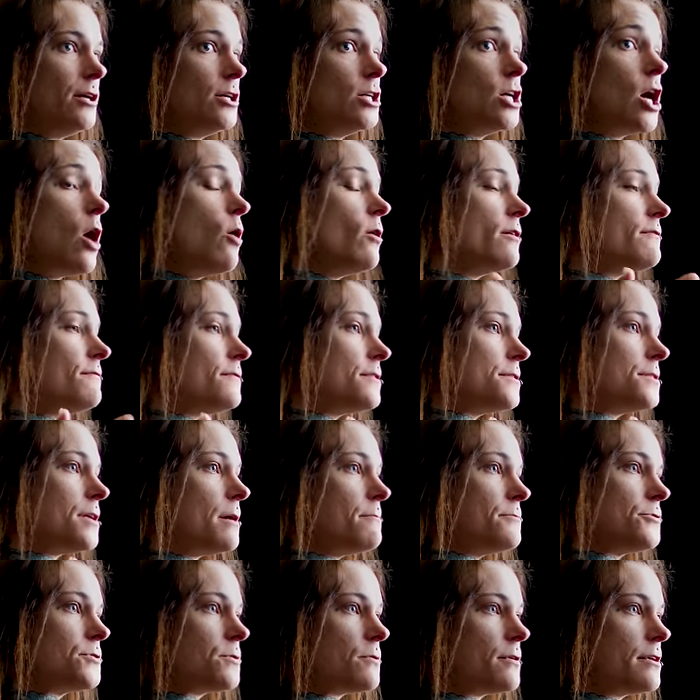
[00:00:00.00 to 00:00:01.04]
going for
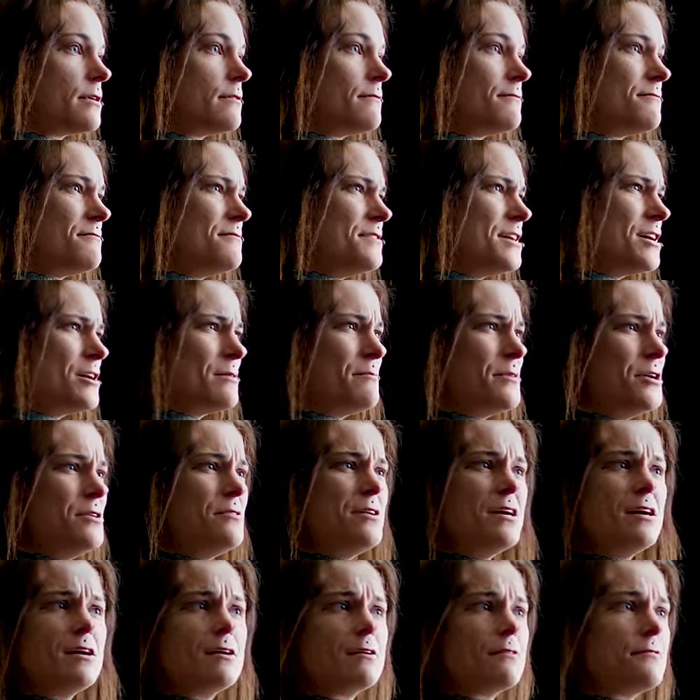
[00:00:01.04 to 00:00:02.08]
some sort of
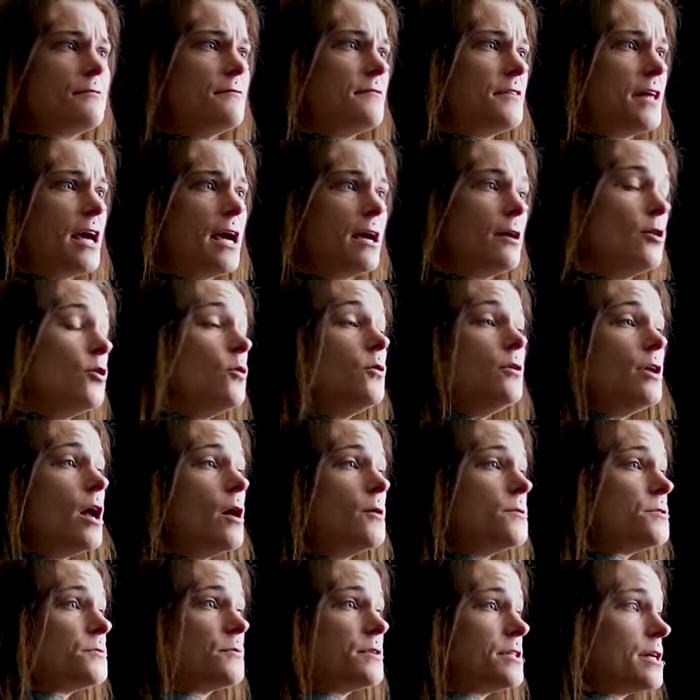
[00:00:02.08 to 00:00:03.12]
therapeutic thing. Who
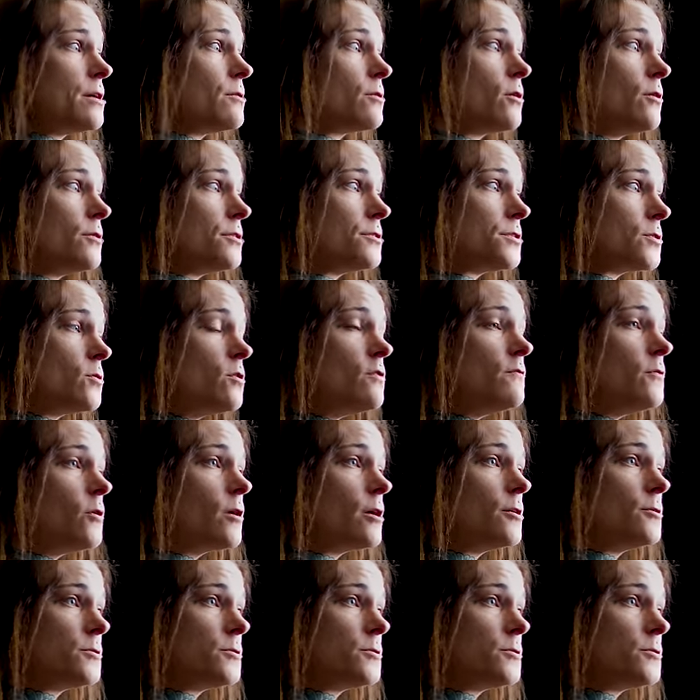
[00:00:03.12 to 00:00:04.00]
knows what they were going to school for?